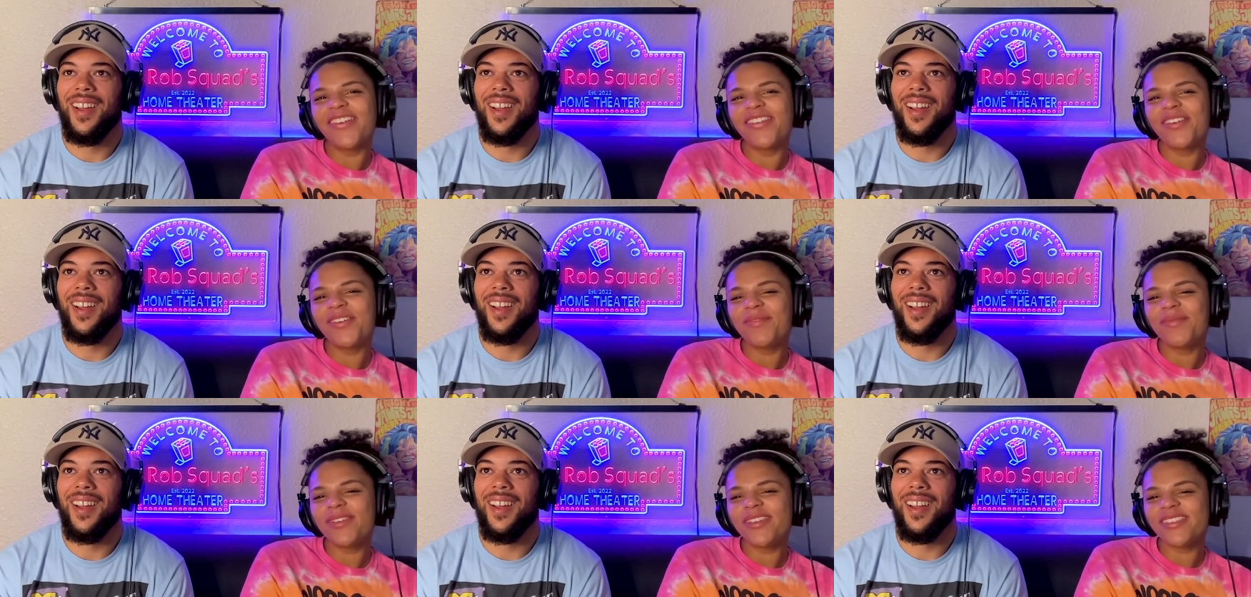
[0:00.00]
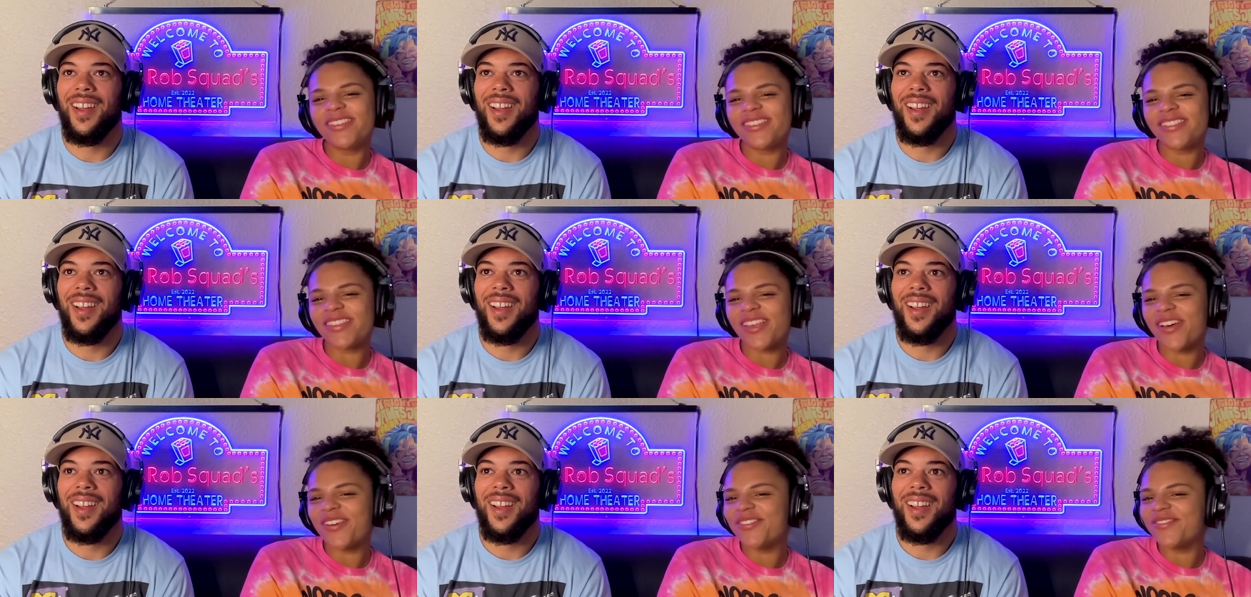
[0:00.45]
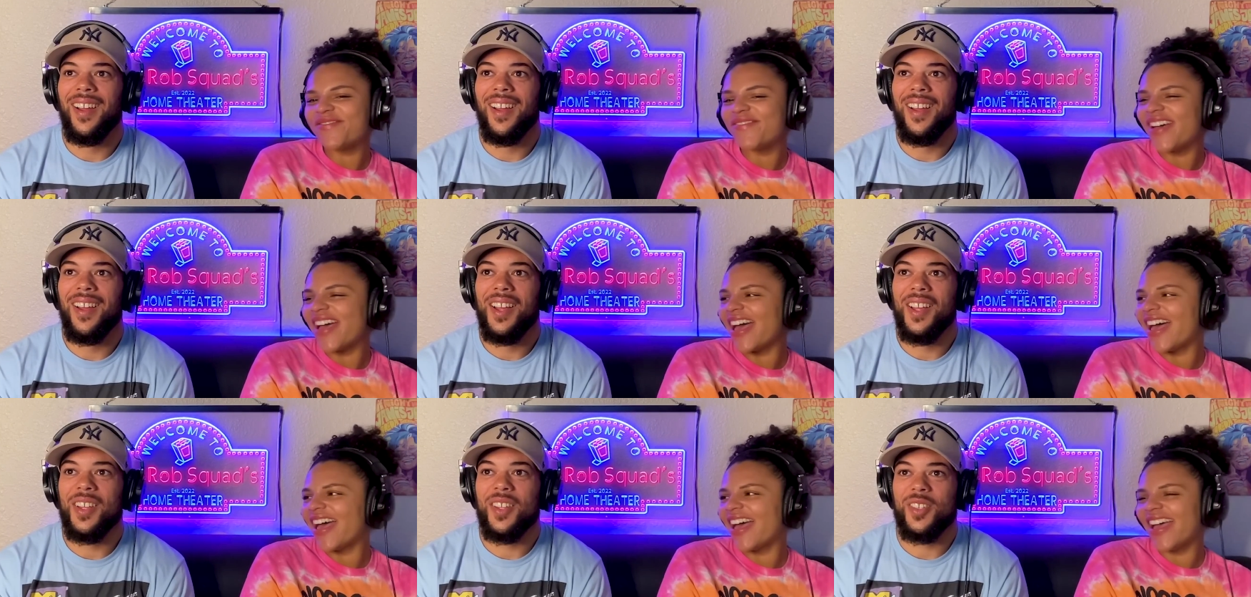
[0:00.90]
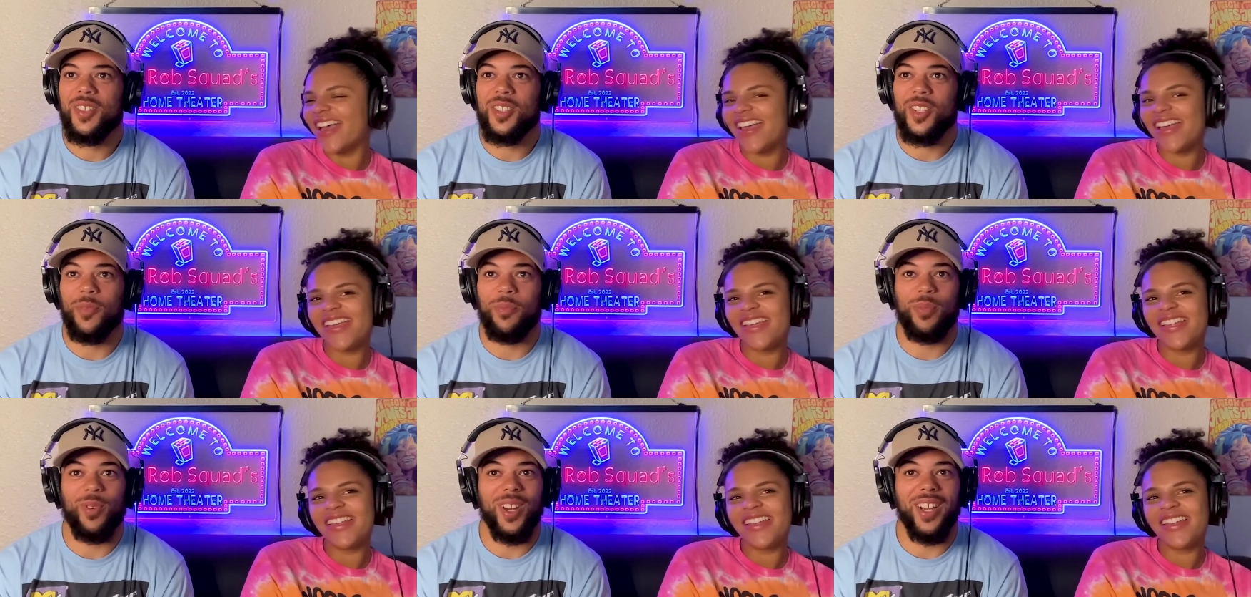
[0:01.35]
Speaker 1: would be so mad.
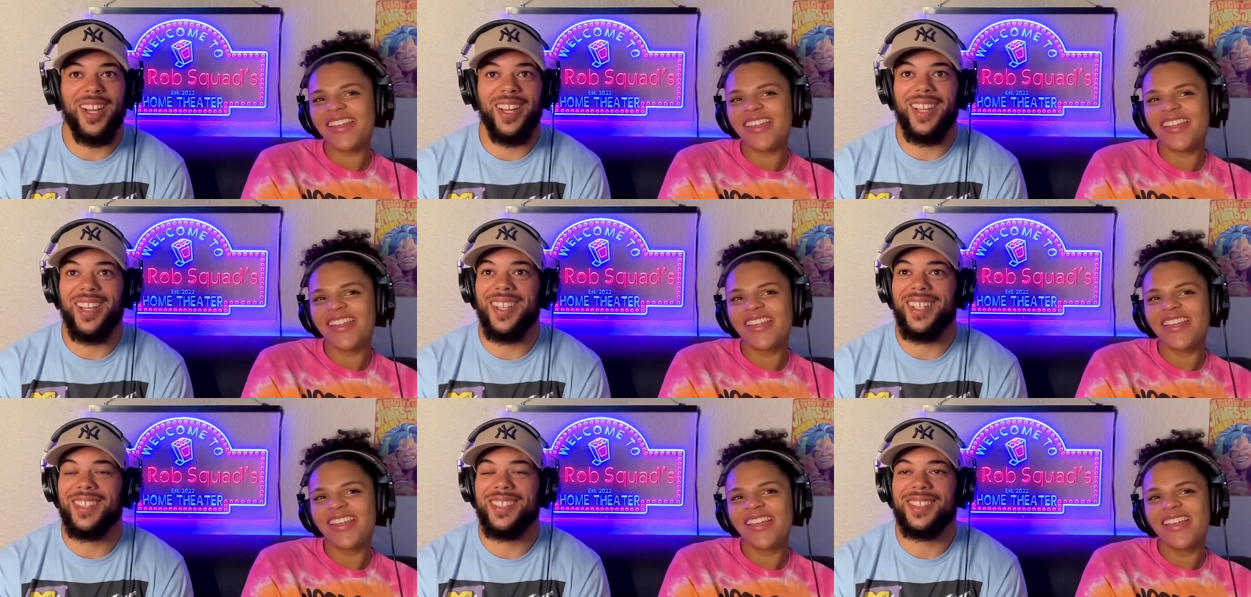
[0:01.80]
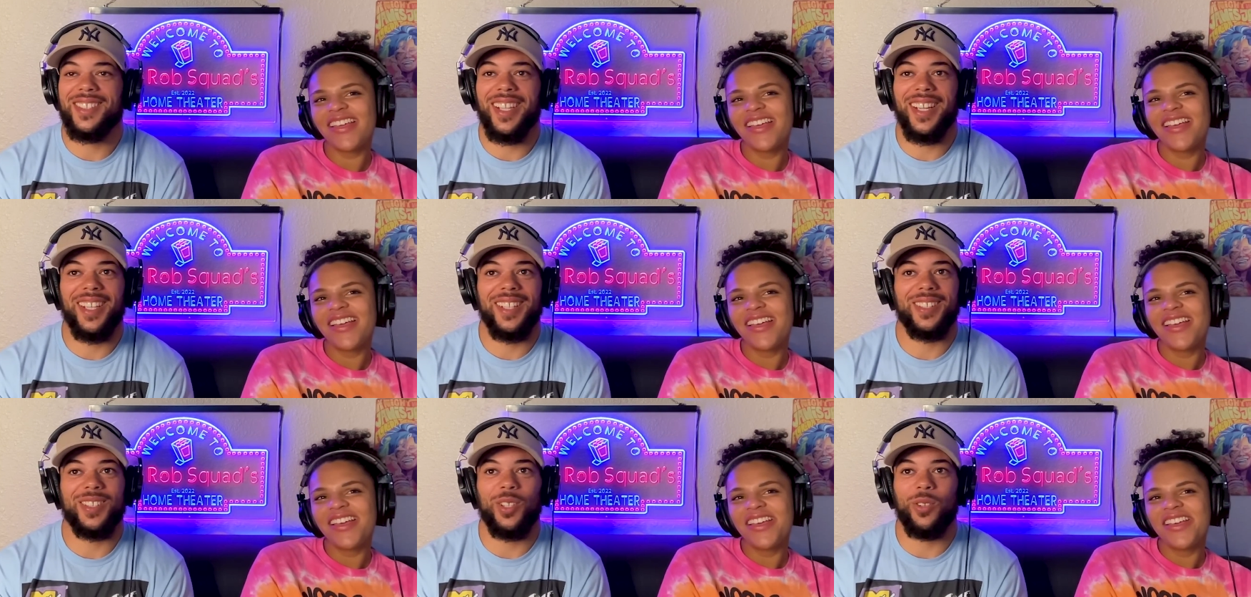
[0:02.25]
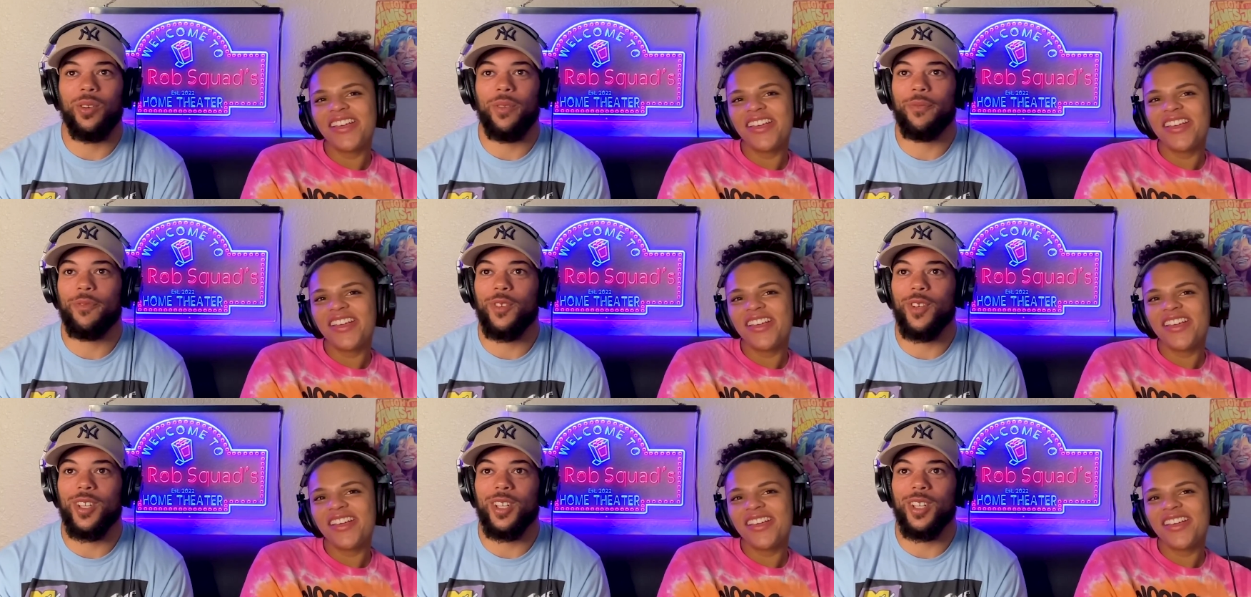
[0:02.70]
Speaker 2: Surprise! I threw him for a